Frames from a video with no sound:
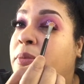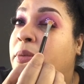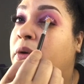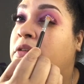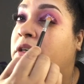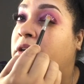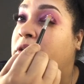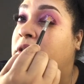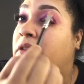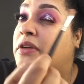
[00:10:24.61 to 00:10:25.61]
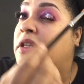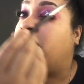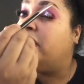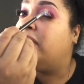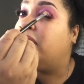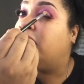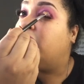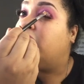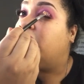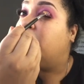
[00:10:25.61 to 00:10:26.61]
But we're also going to use another glitter.
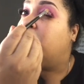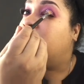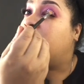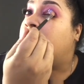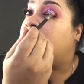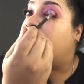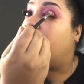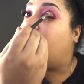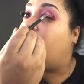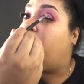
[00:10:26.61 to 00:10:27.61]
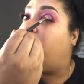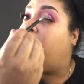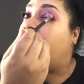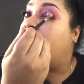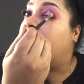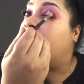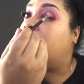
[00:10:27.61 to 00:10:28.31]
Just an FYI.